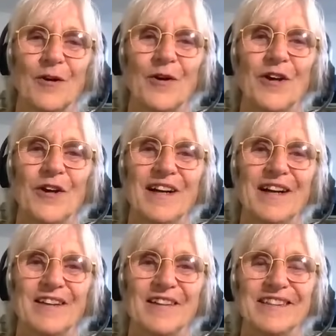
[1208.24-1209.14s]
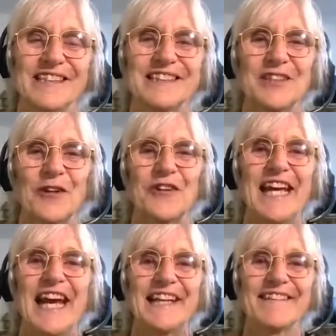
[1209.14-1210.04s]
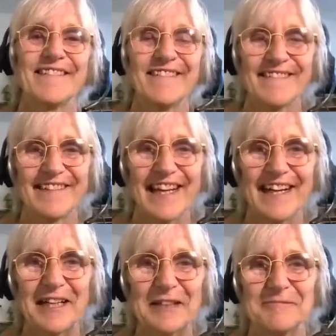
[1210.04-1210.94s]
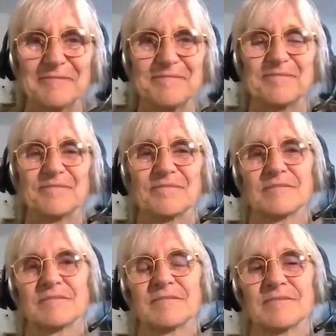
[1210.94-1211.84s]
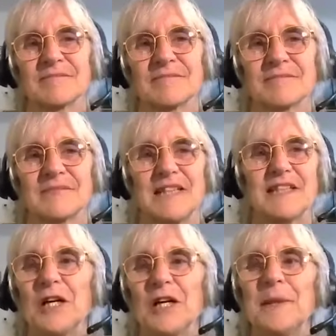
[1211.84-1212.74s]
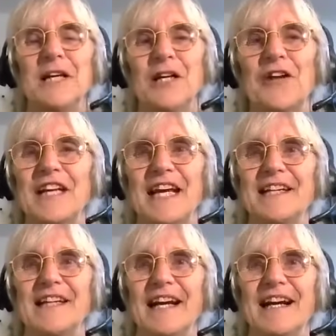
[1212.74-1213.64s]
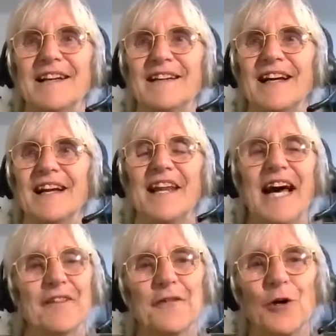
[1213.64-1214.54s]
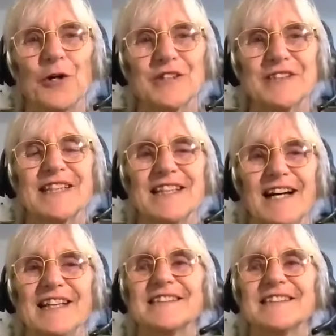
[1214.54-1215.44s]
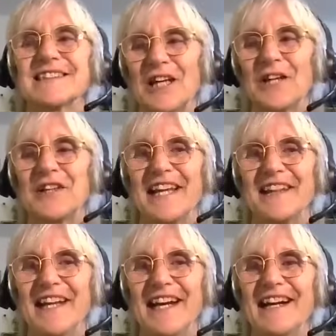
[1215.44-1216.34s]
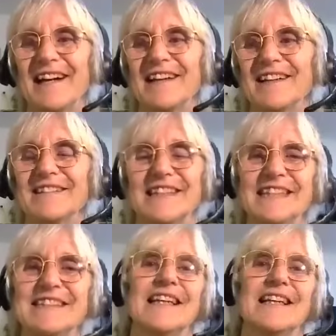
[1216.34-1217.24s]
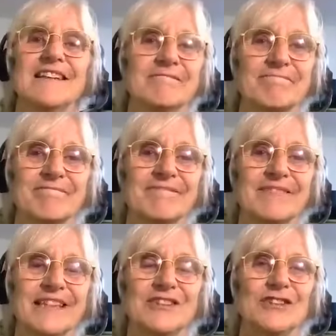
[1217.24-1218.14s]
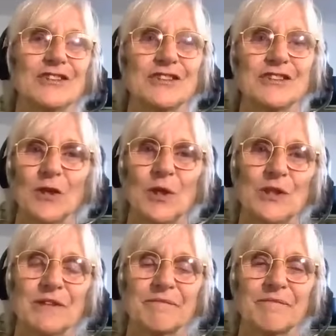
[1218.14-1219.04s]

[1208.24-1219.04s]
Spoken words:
Well, yeah, it's not yet there. It can't be not yet there. That thought, it's not yet there, is it? It's just a thought.